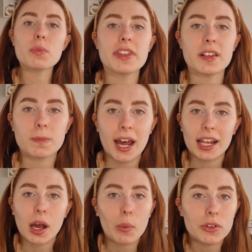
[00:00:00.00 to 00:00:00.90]
this palette
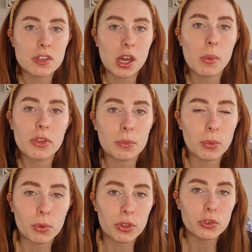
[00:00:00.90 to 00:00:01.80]
I want to go in with some
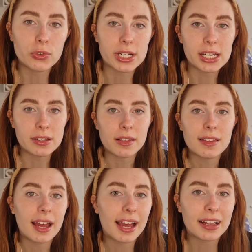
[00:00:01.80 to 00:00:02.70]
more of the greens
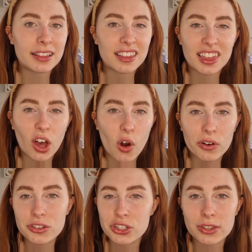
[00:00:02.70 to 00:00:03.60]
and the
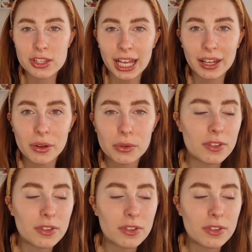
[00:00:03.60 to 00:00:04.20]
oranges and yellows.